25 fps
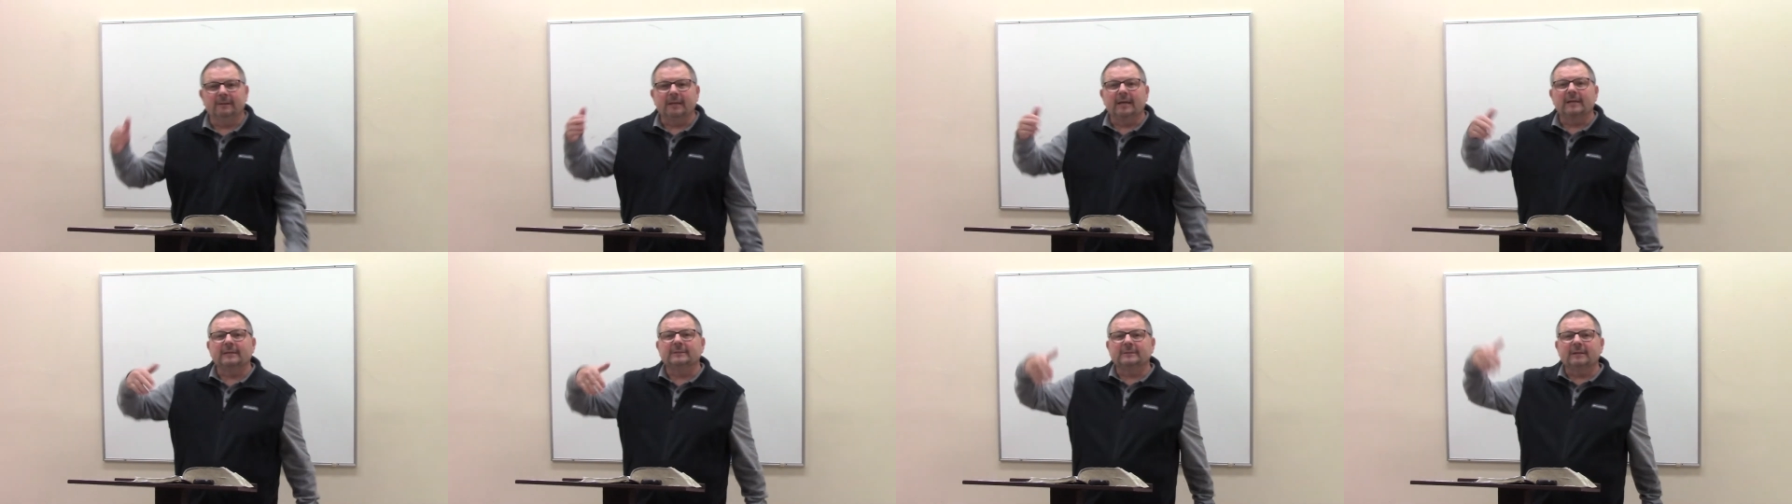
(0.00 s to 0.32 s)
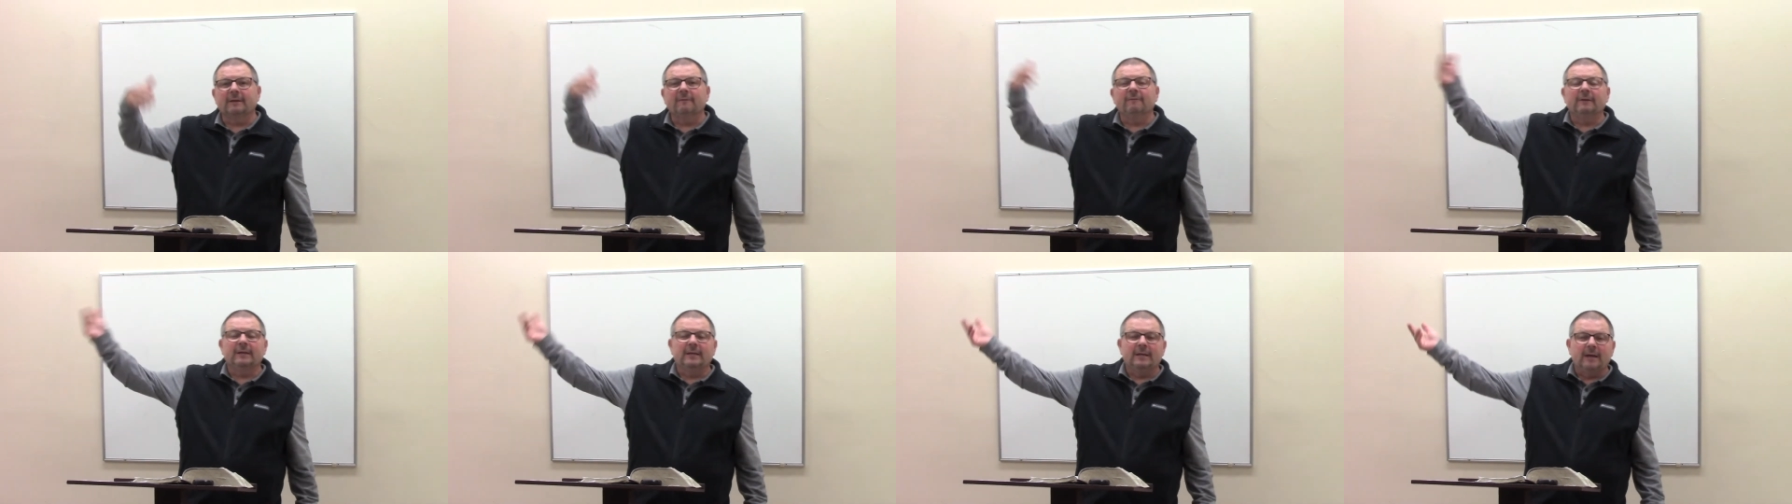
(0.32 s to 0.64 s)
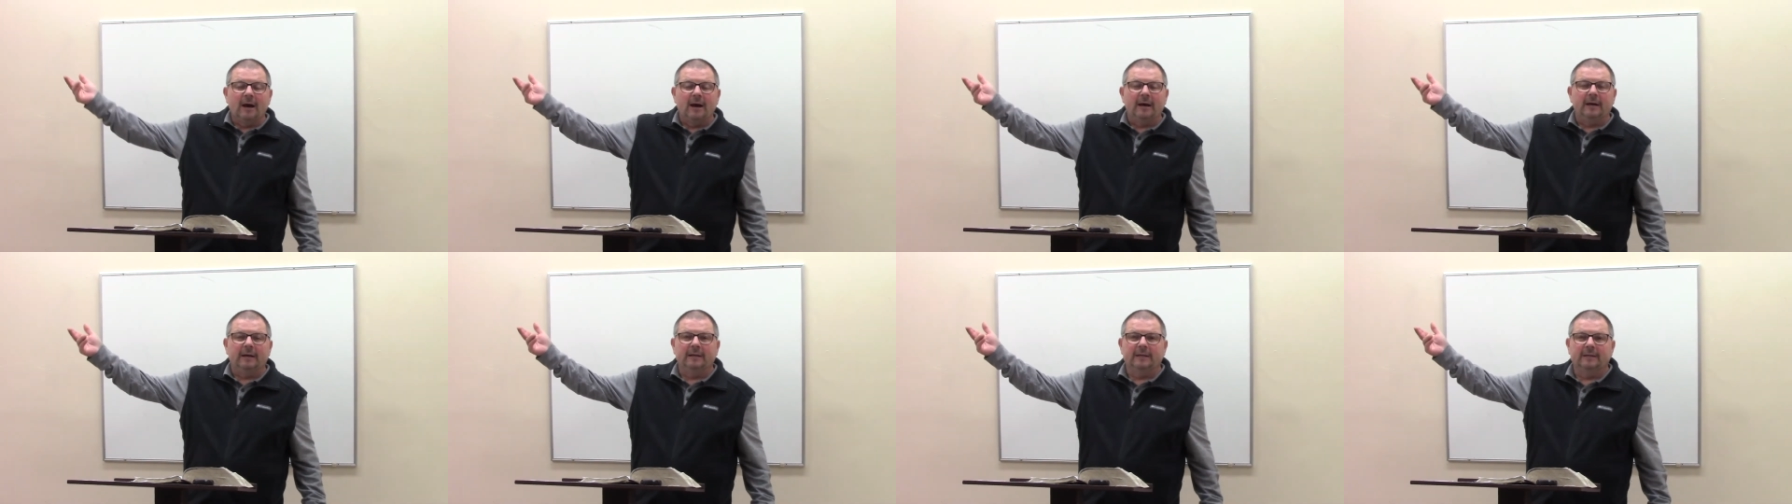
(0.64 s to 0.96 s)
Thanksgiving
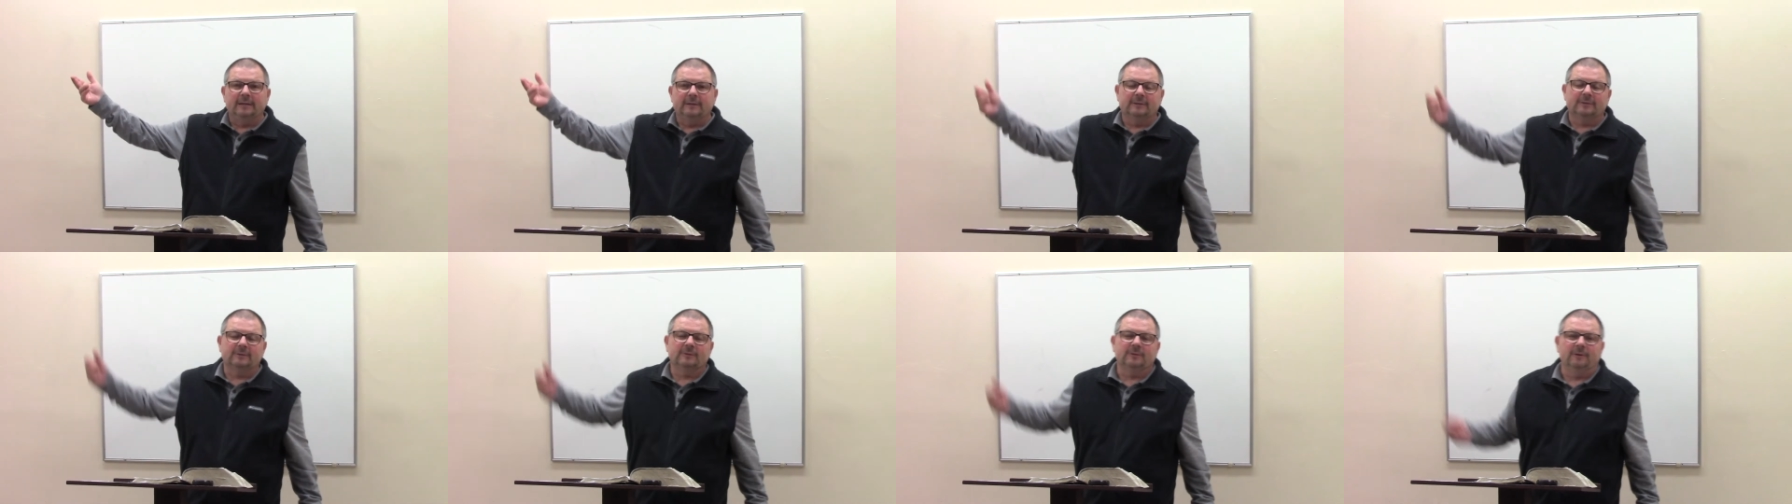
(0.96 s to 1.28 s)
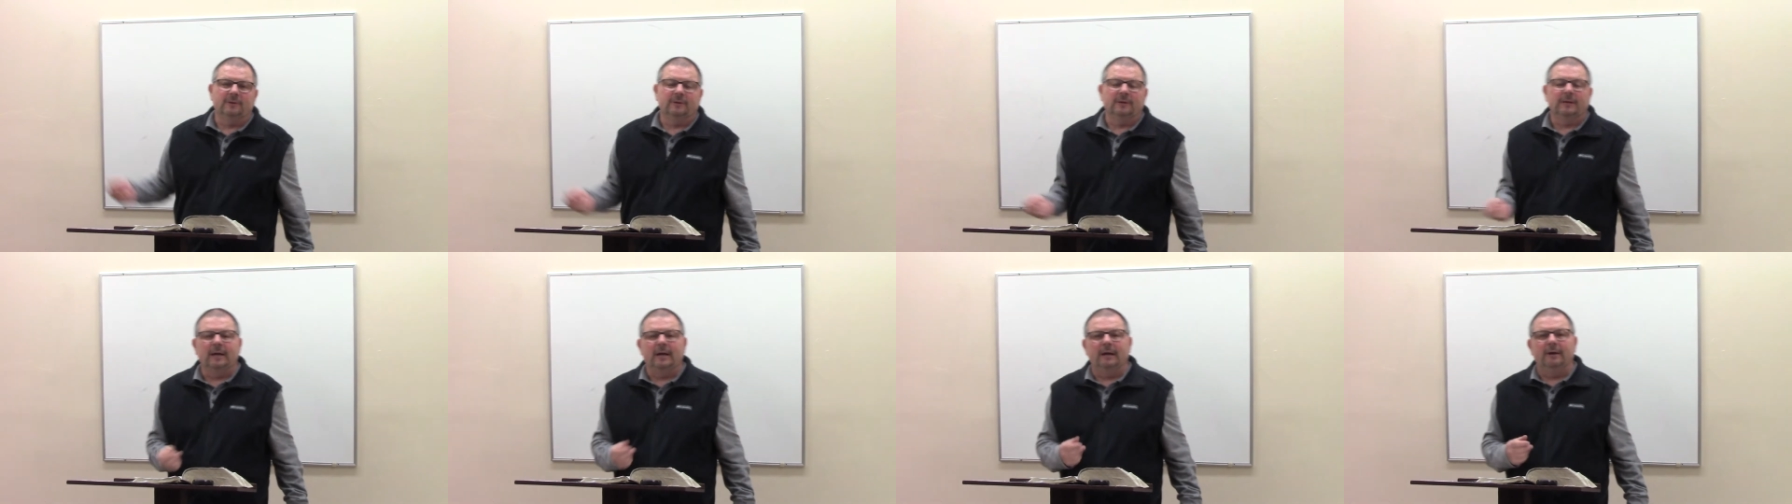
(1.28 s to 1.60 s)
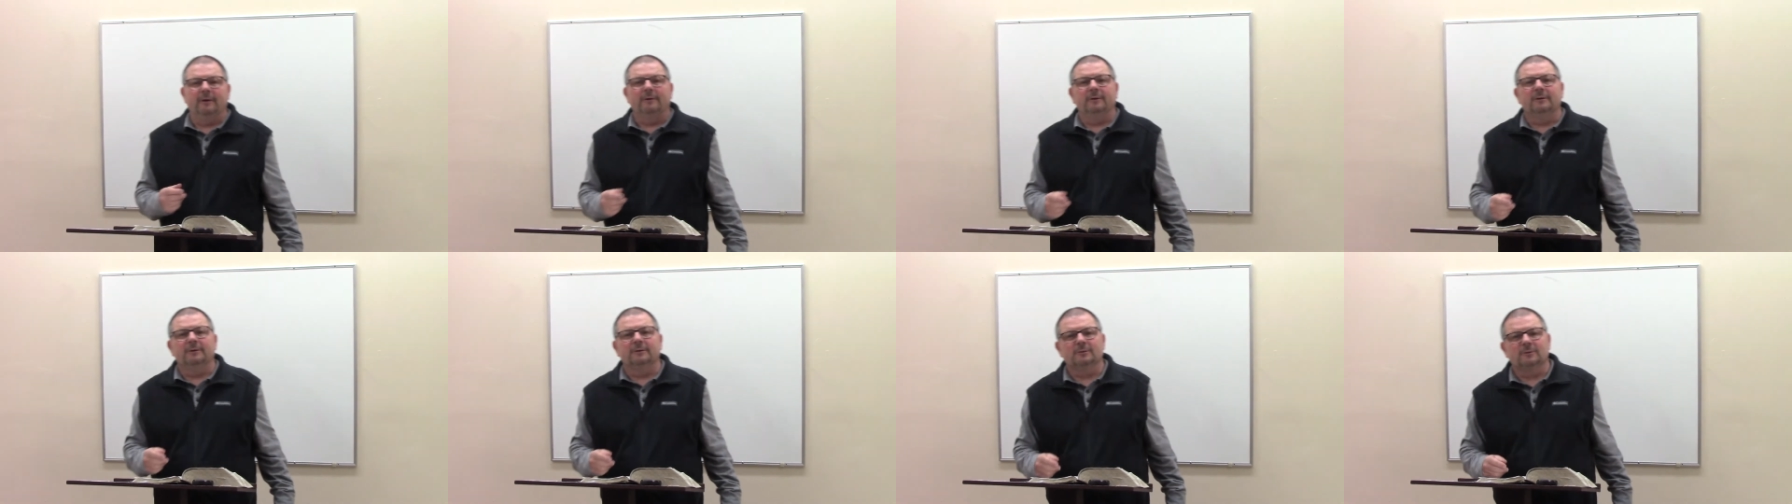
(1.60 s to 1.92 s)
night at a certain
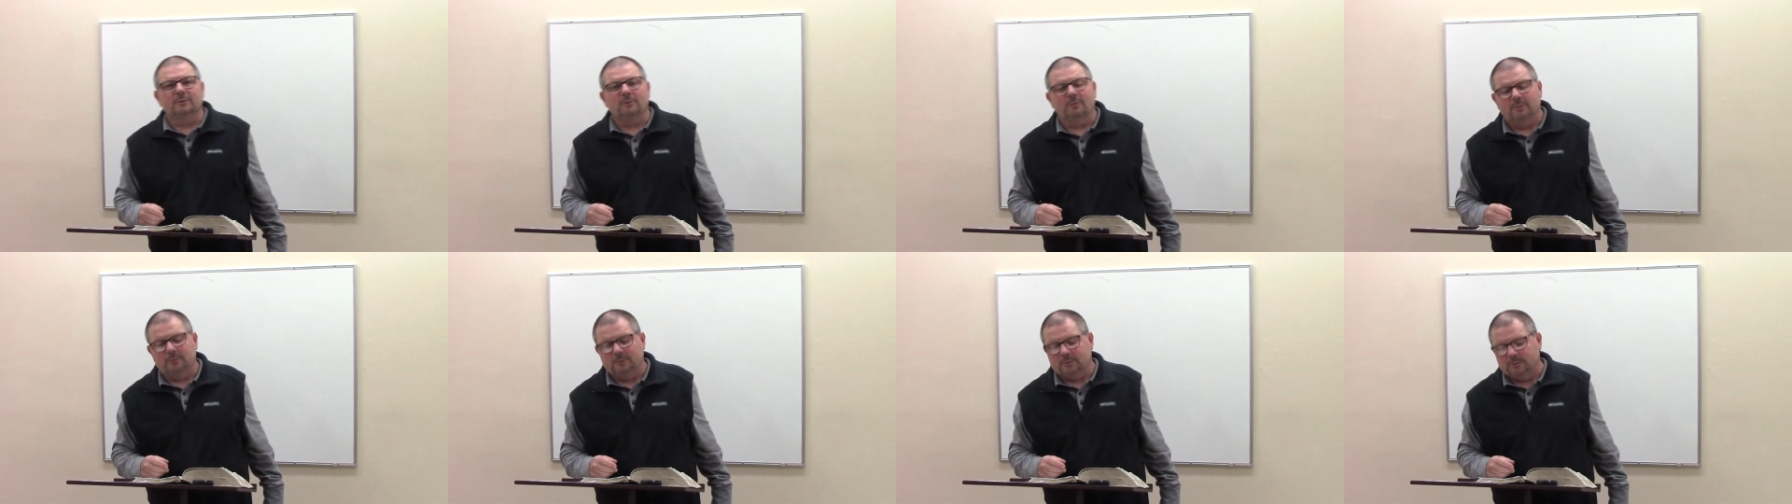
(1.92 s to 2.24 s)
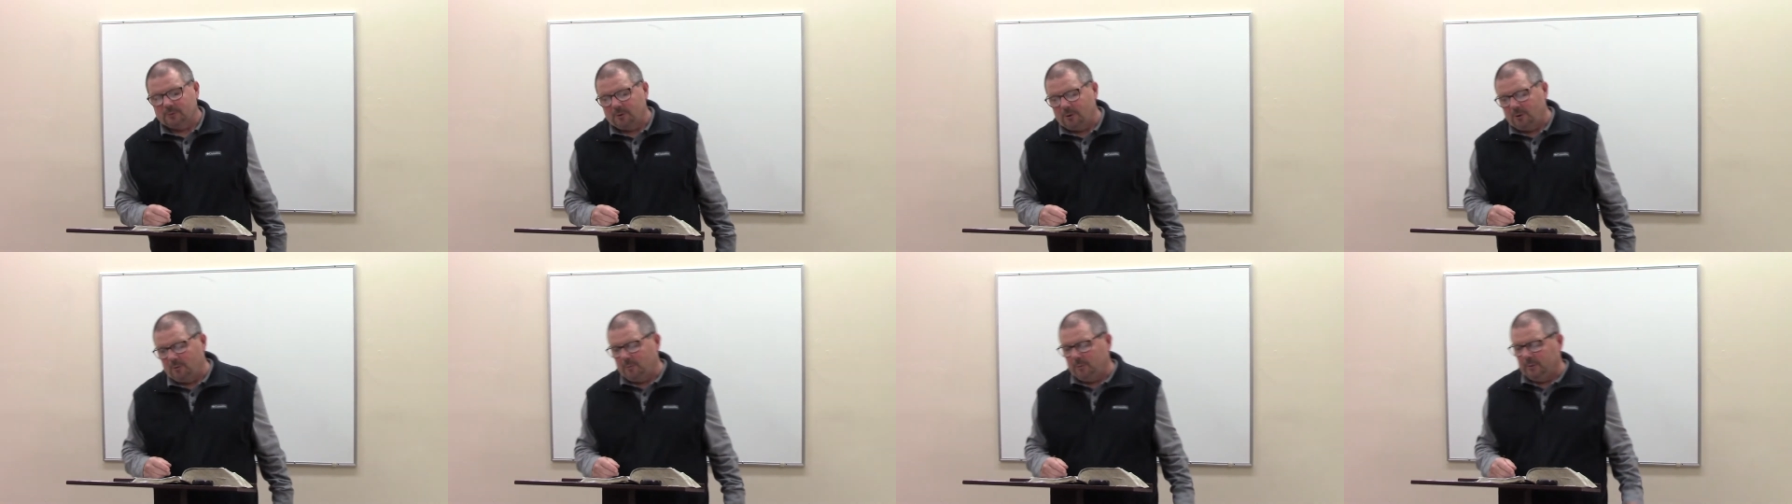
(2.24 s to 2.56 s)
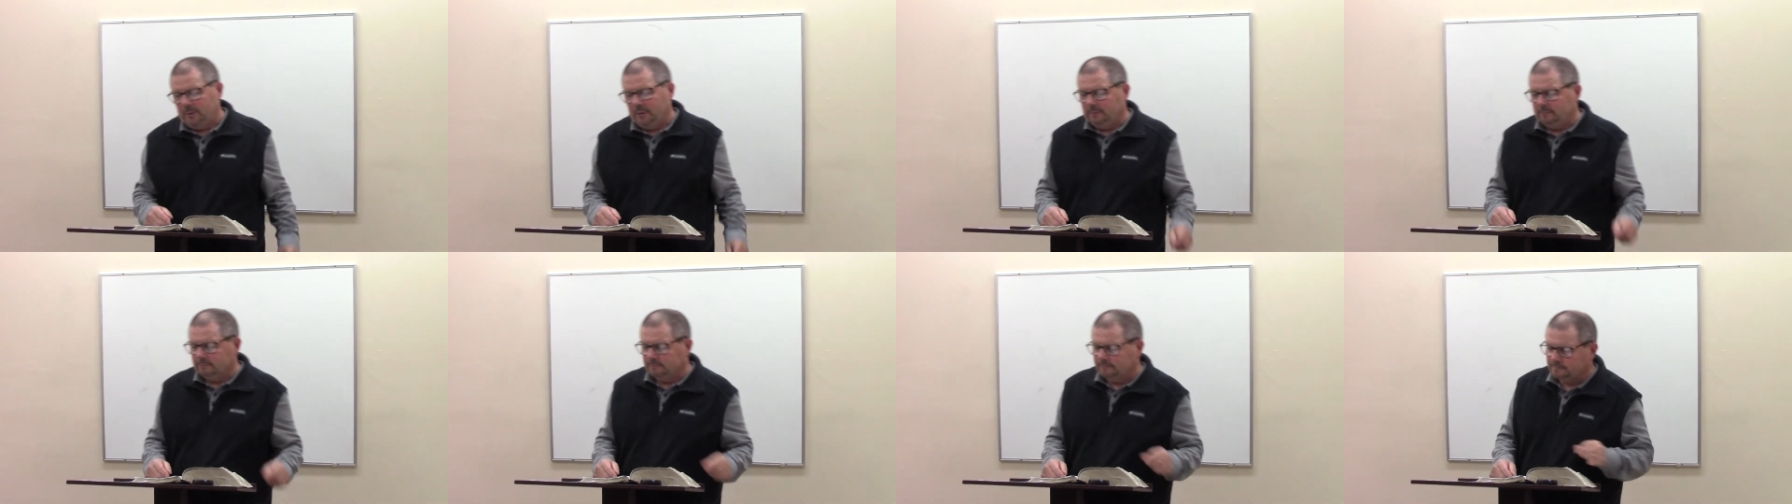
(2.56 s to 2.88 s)
hour the stores are opening.